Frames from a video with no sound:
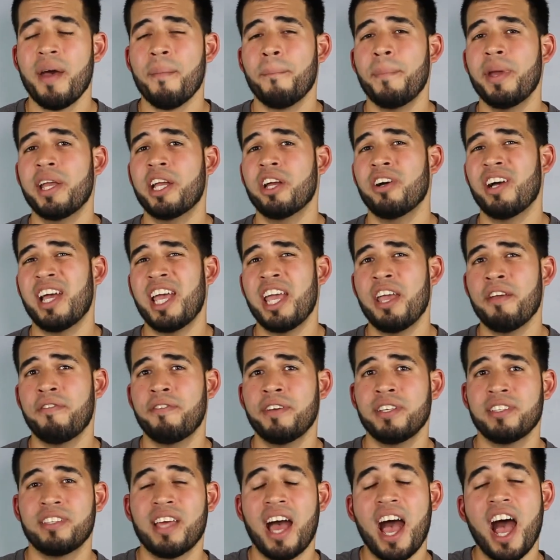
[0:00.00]
because if
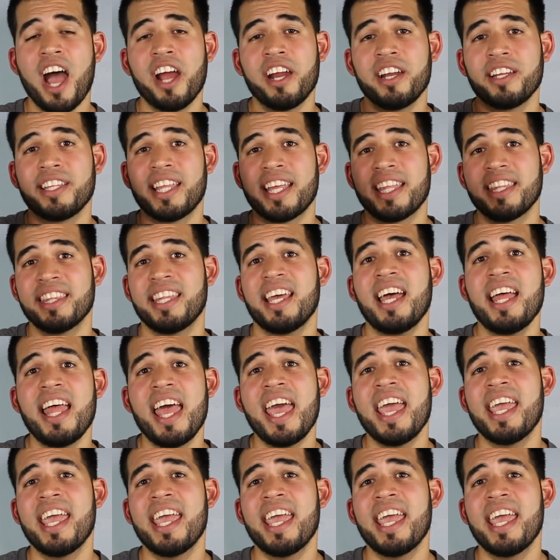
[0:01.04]
it's higher than that,